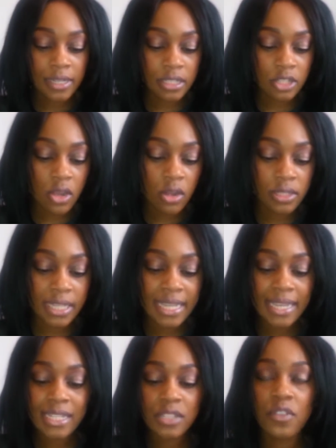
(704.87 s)
and it's called
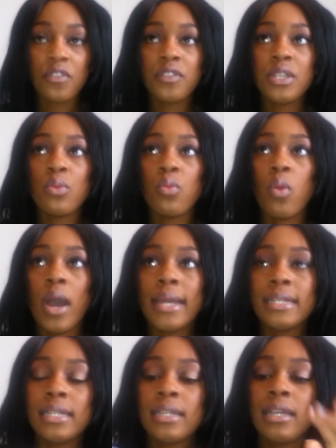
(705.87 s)

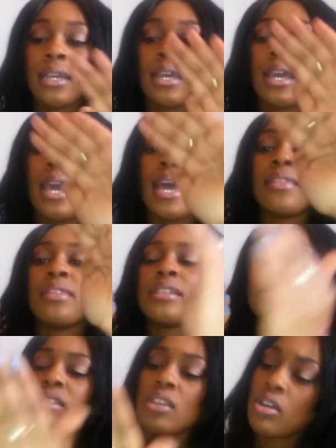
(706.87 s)
ES51. And
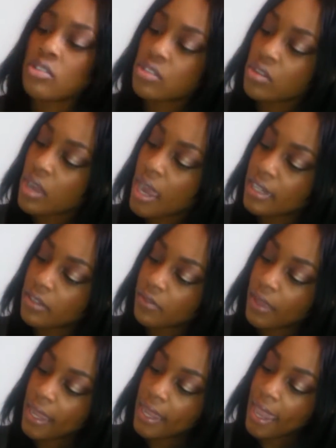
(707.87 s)
this is also kind of
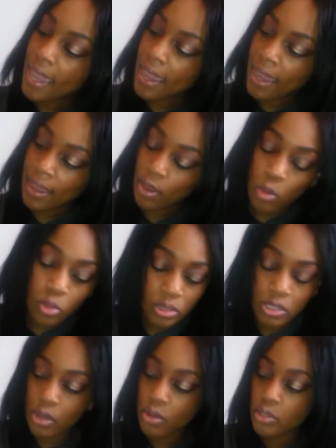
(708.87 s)
like a cool
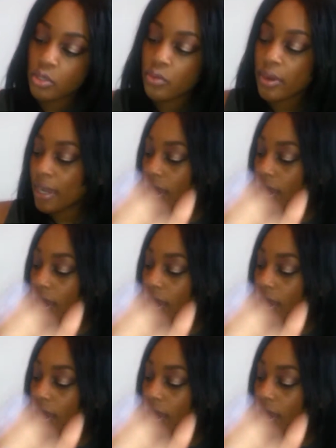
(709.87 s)
toned gray